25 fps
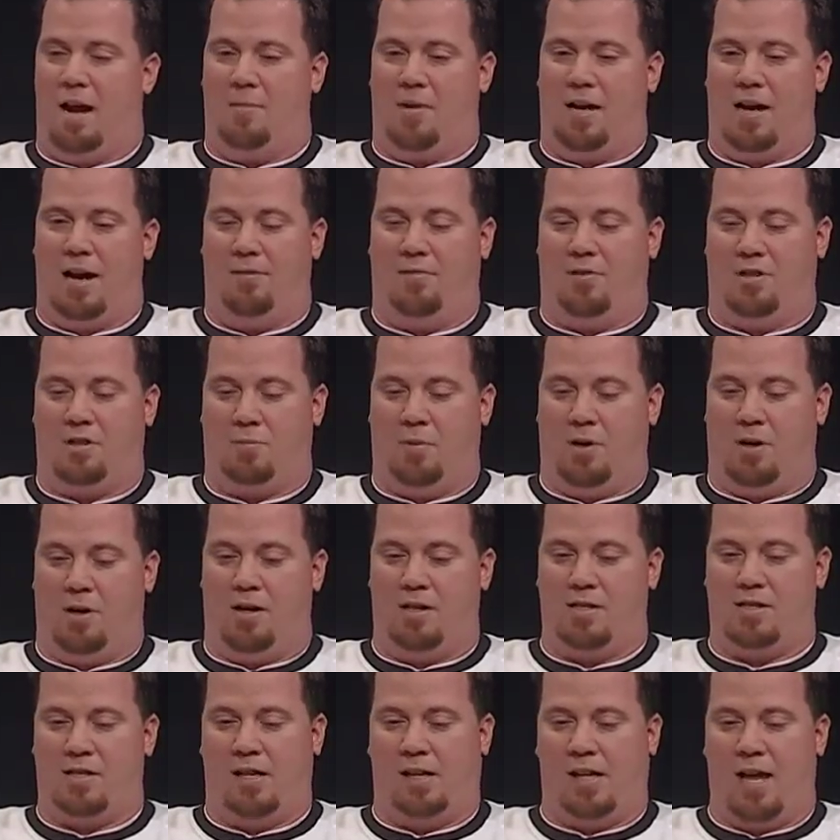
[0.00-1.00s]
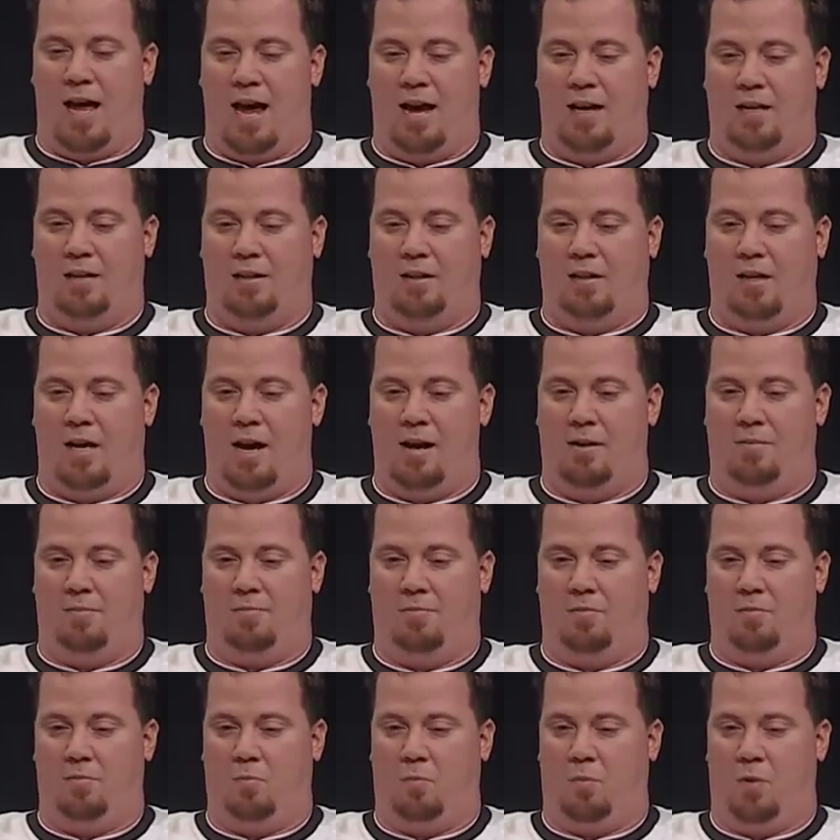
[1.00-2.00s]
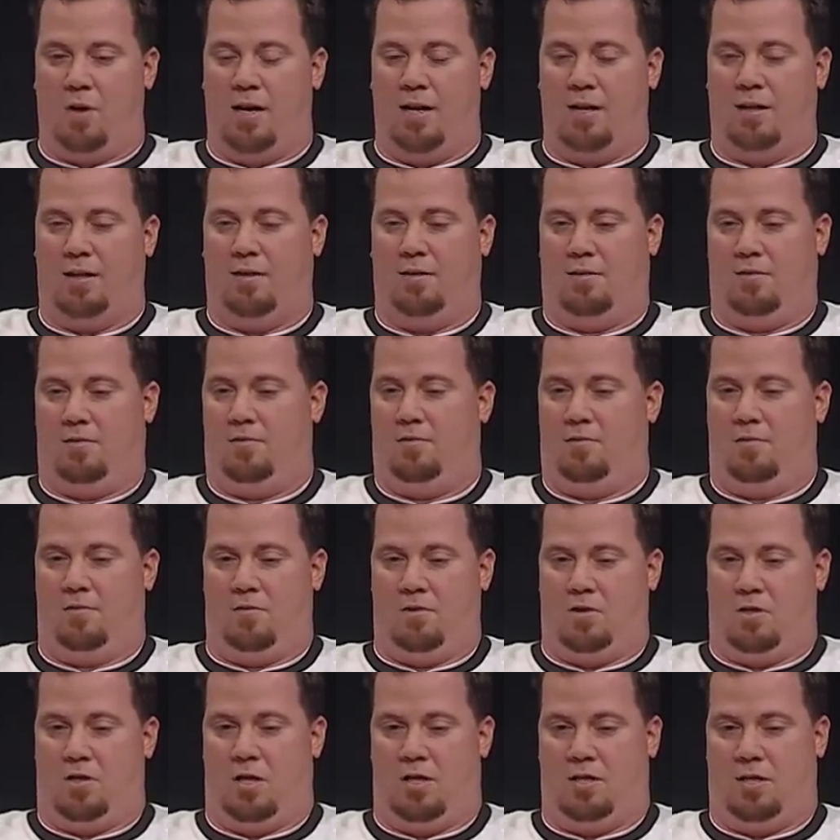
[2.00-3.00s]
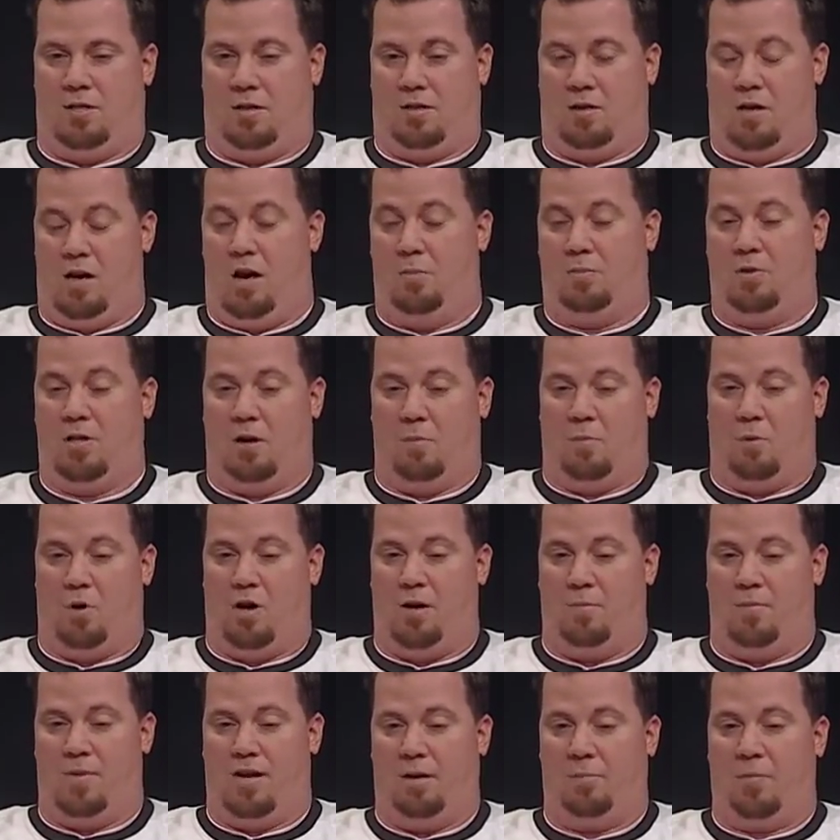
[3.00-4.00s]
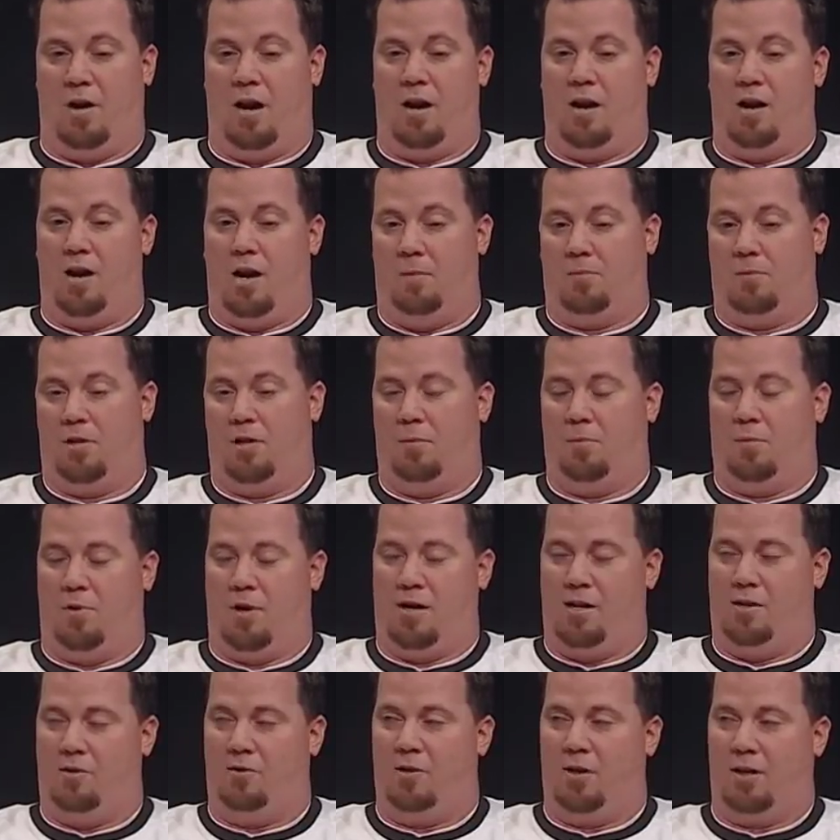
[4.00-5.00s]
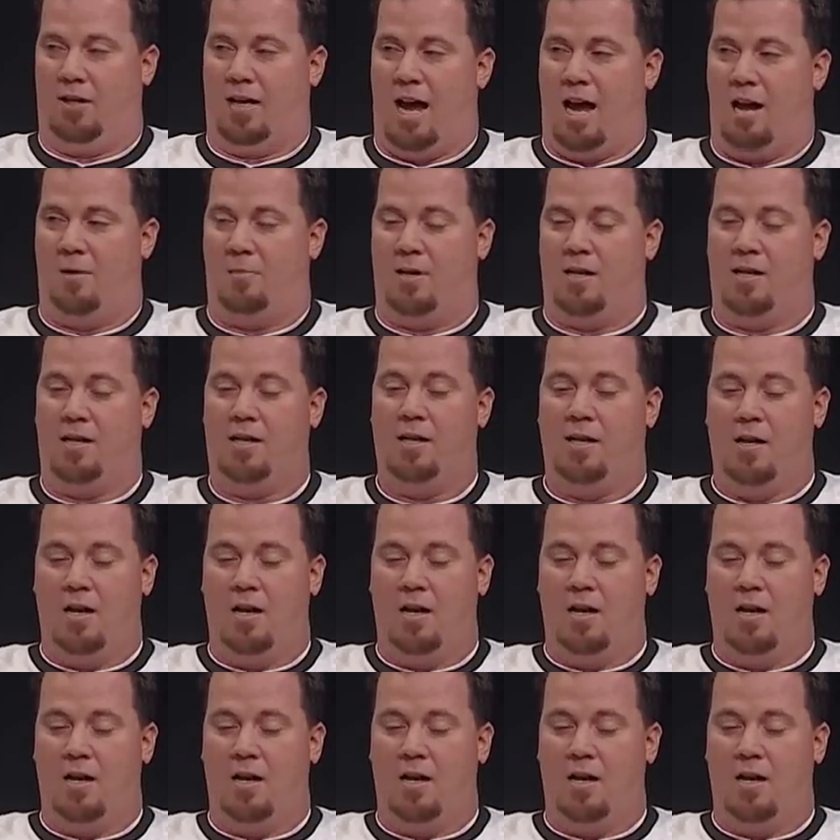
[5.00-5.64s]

I mean, I've experienced a lot in life with just up to the point of being married, up to the point of doing comedy.